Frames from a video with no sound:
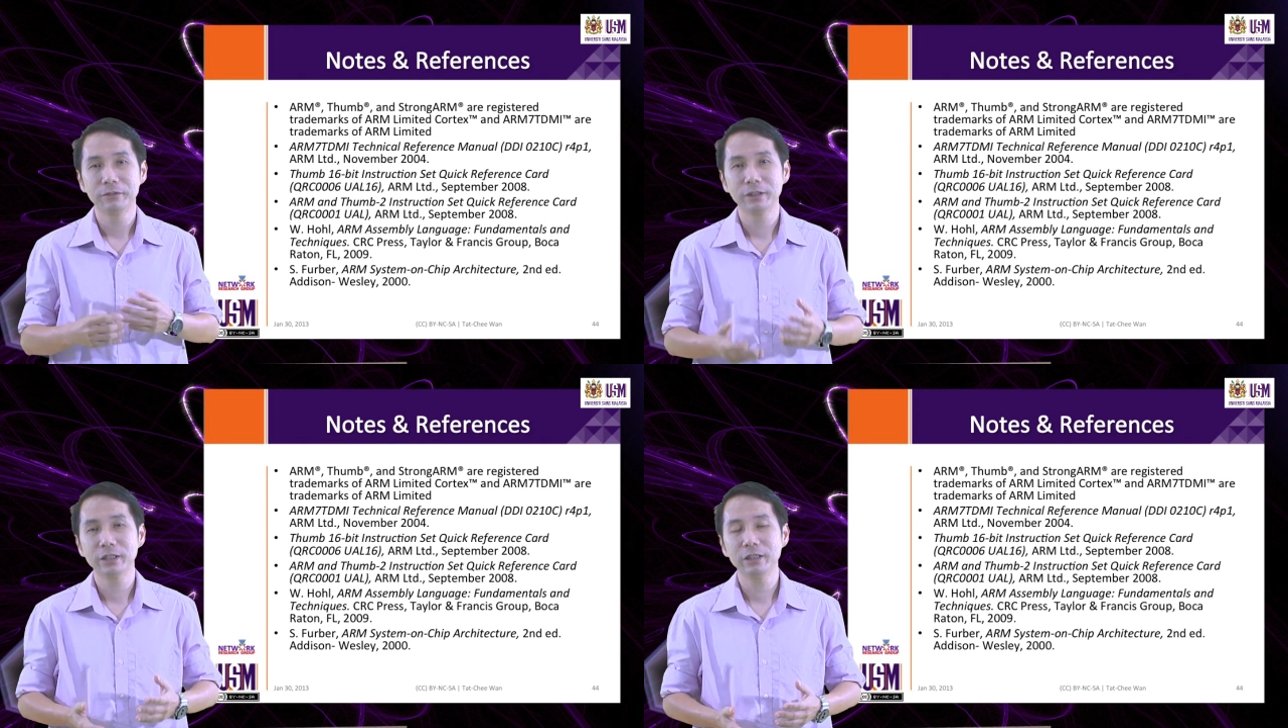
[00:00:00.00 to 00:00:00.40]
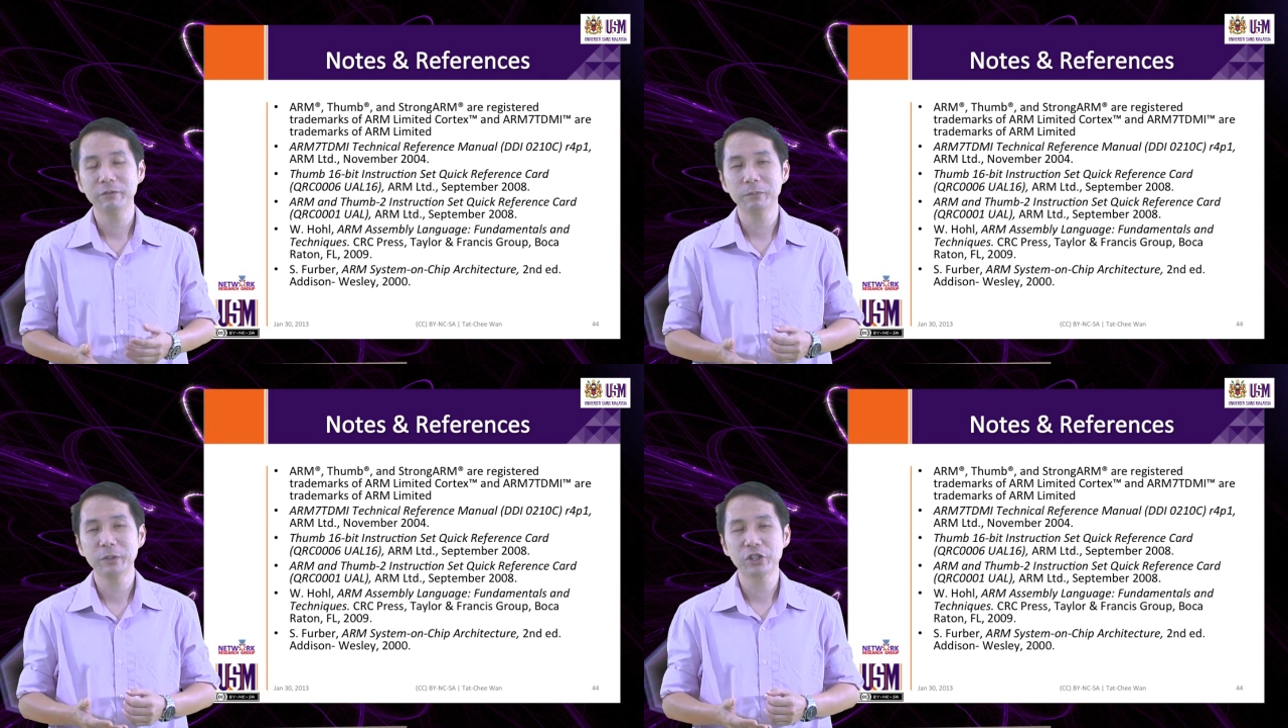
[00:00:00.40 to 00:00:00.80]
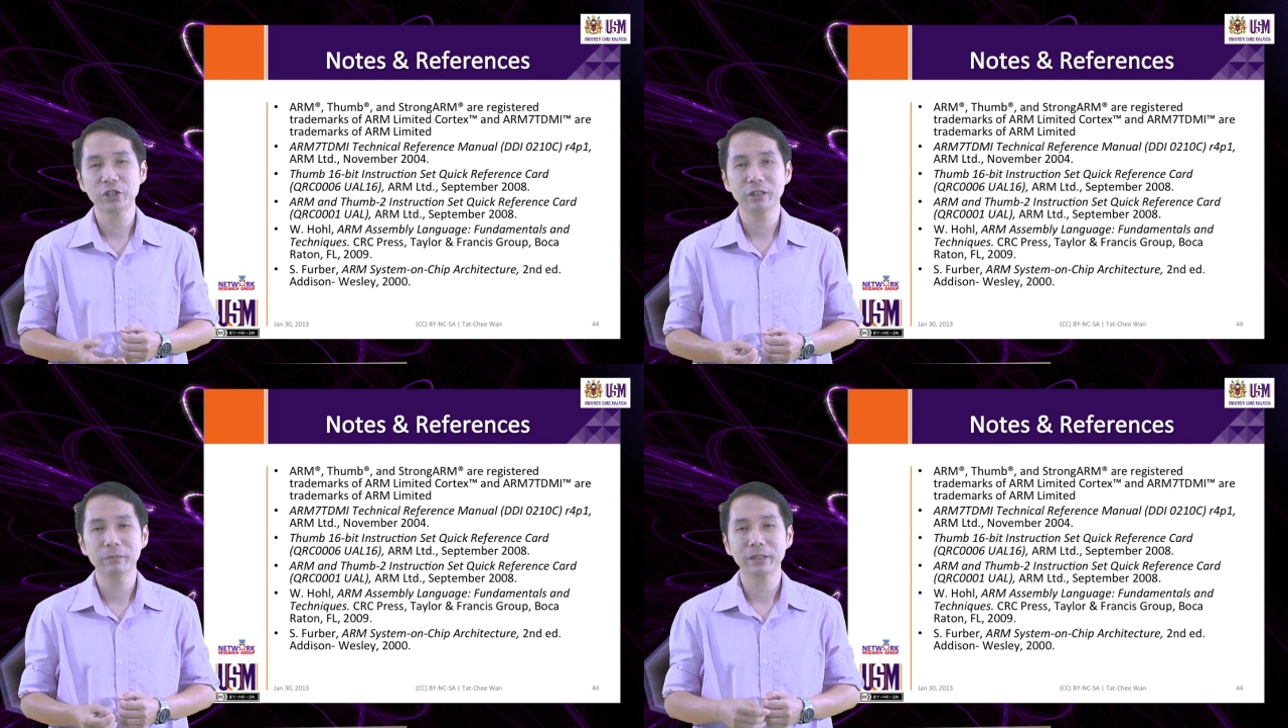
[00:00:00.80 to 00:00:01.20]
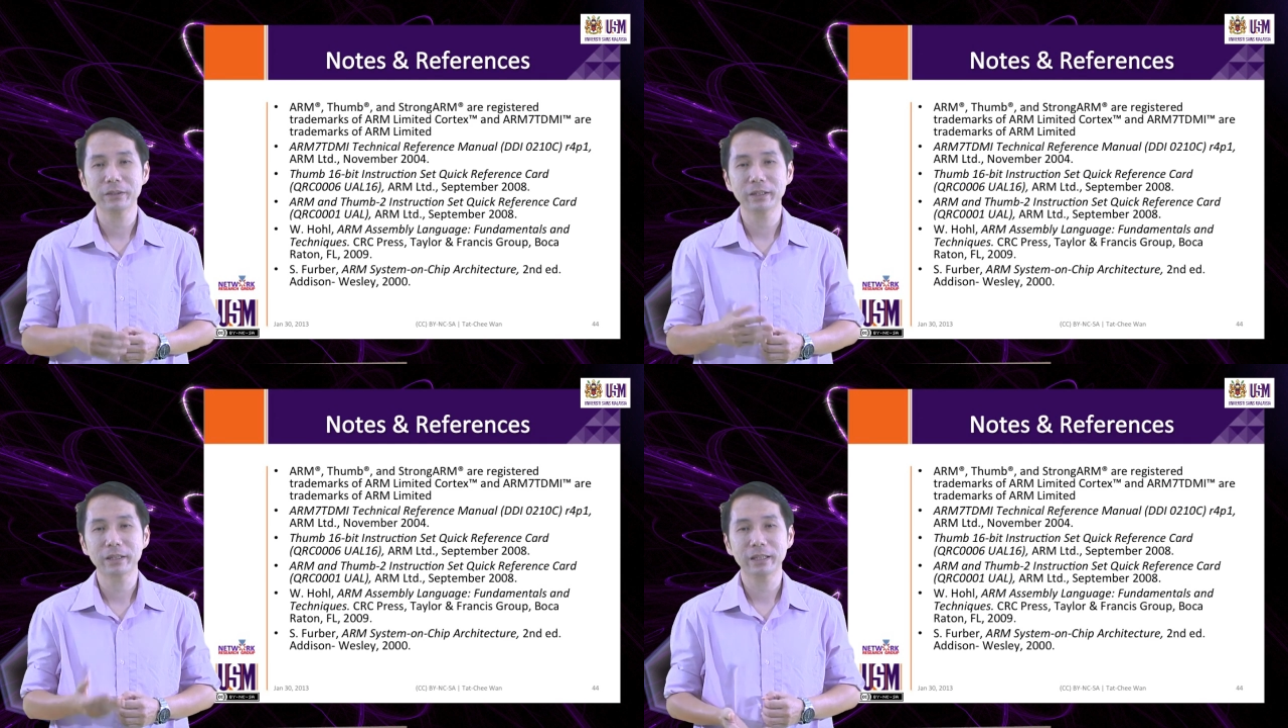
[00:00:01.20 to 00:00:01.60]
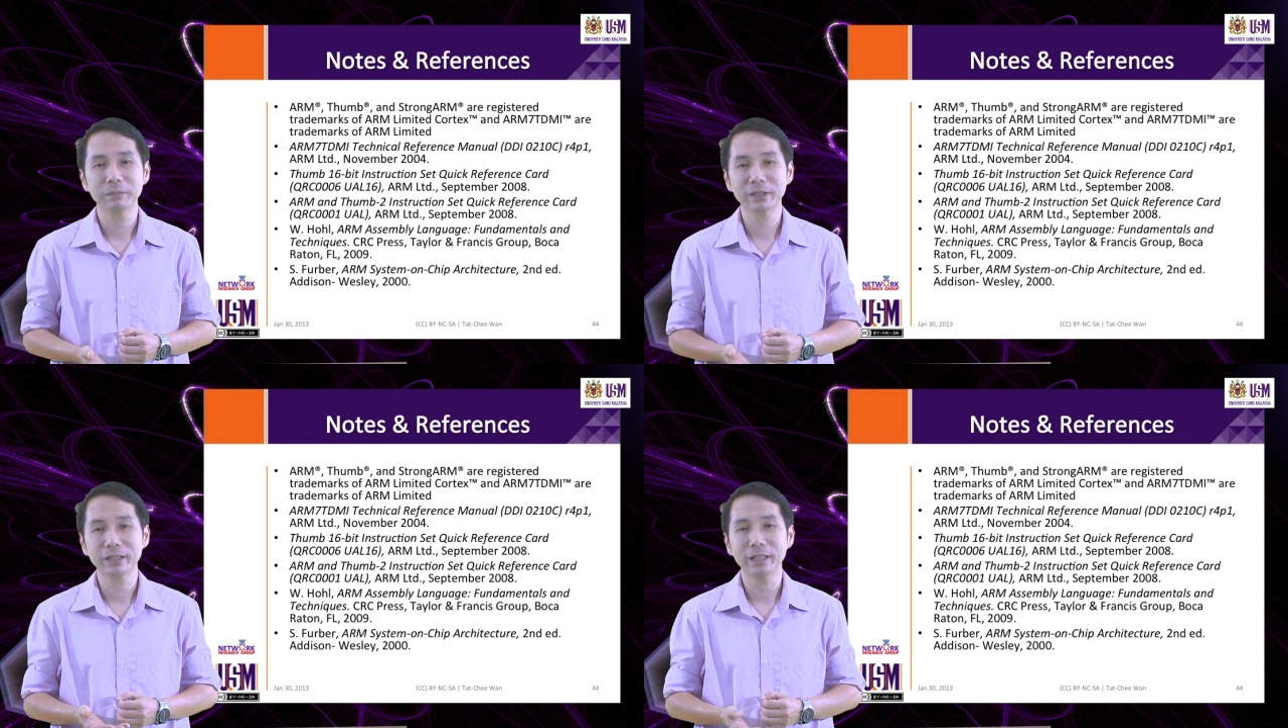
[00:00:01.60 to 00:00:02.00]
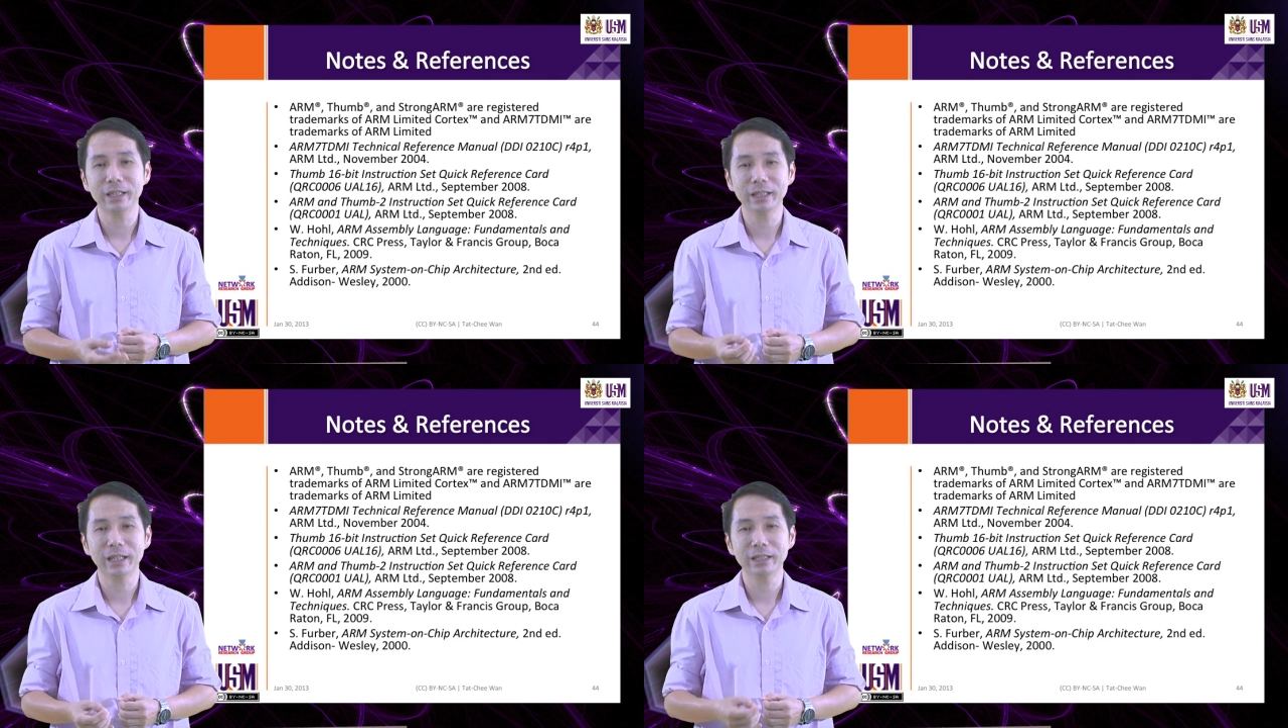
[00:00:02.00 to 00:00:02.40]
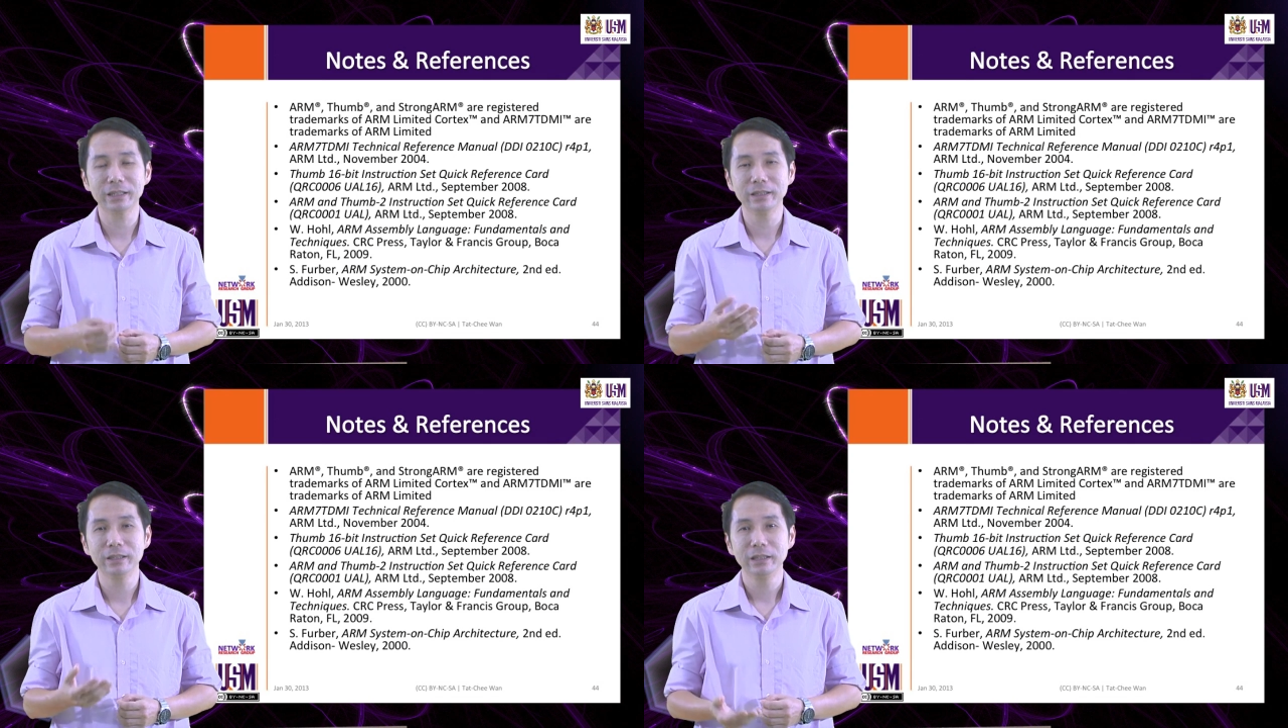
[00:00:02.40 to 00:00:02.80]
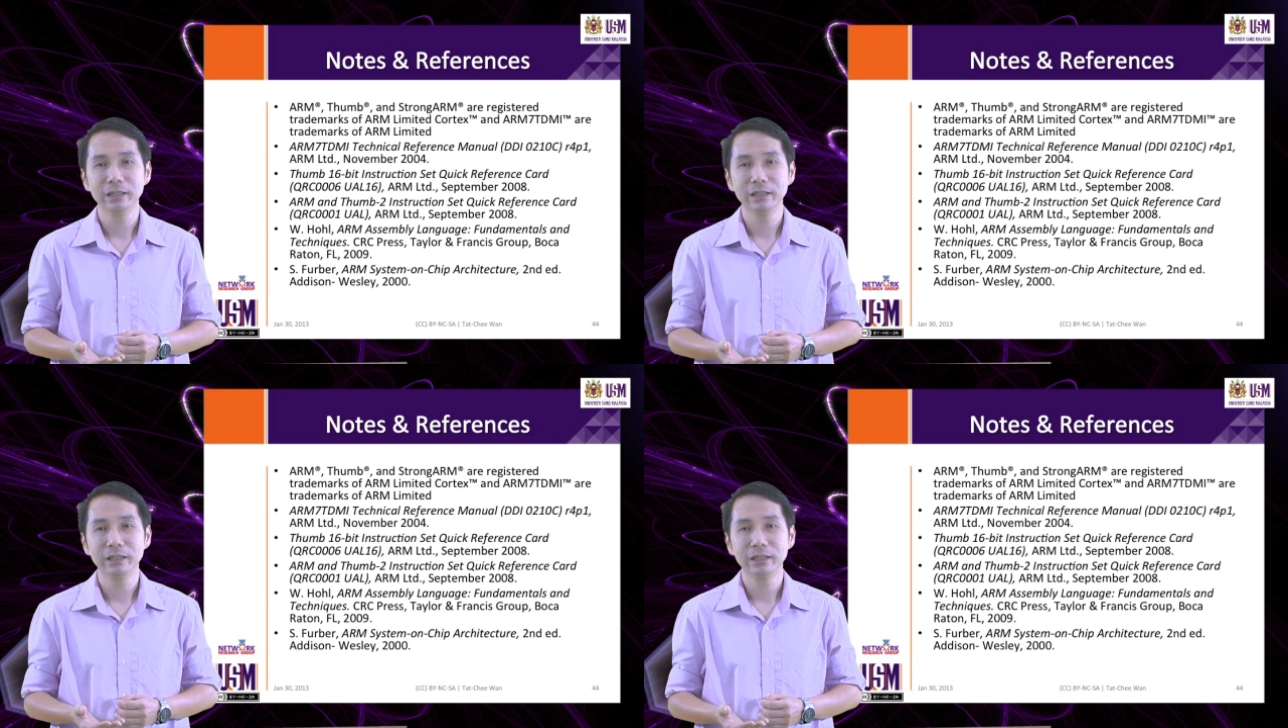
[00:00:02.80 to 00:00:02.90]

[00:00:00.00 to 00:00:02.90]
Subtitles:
Further information about the thumb state and other